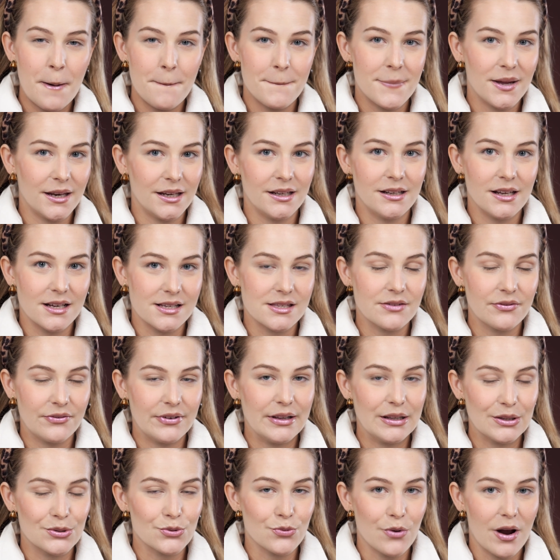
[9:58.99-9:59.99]
but it doesn't
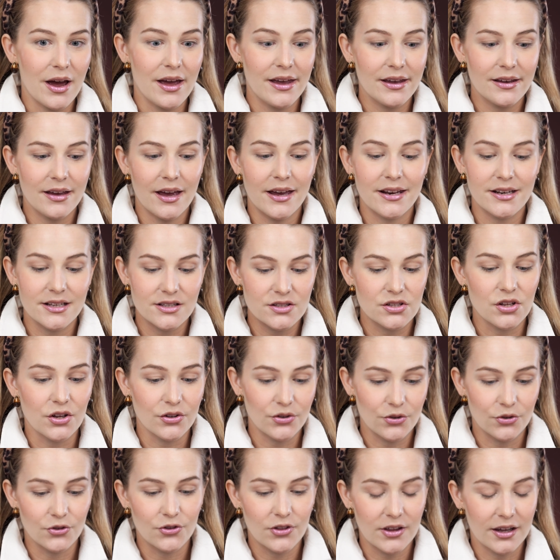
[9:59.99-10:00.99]
feel dry and it's
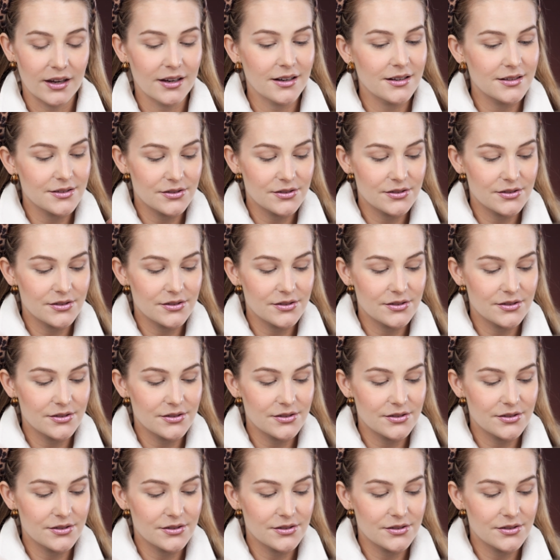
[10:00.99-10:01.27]
not too thick.